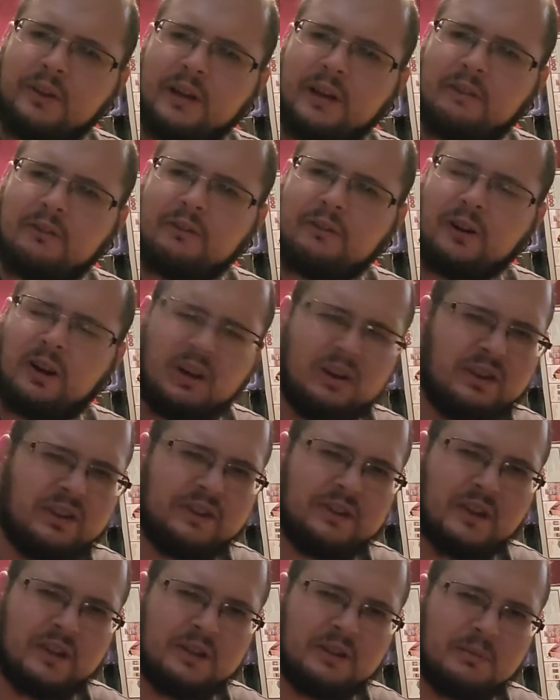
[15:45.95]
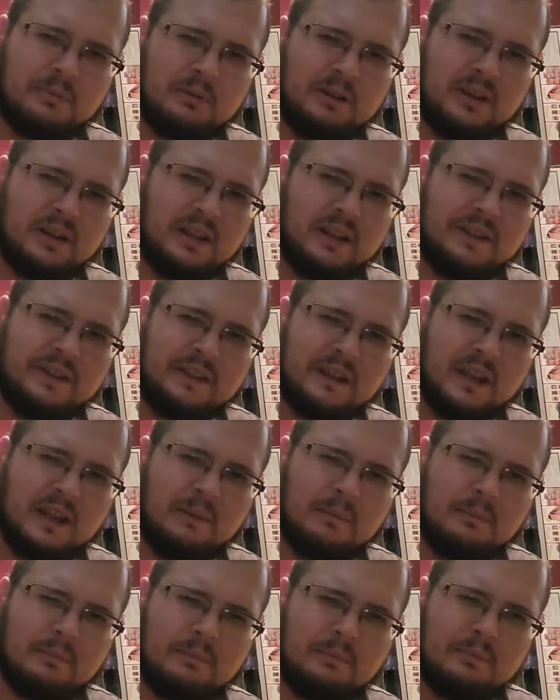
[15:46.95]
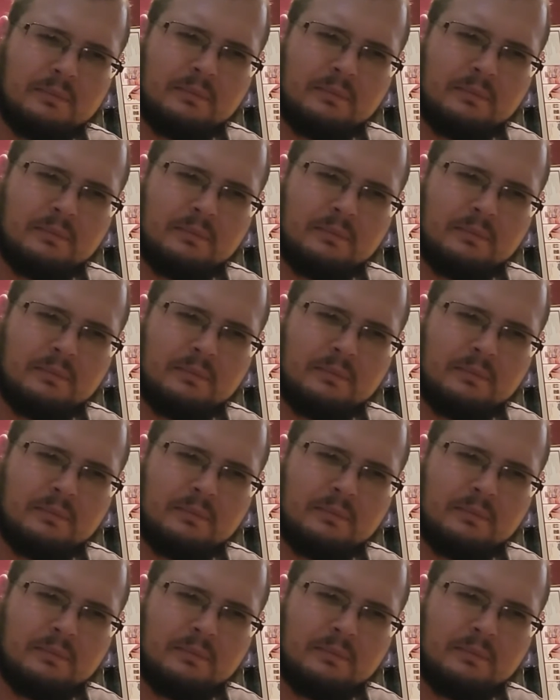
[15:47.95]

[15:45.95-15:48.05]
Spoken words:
and I've heard this is actually a pretty decent game.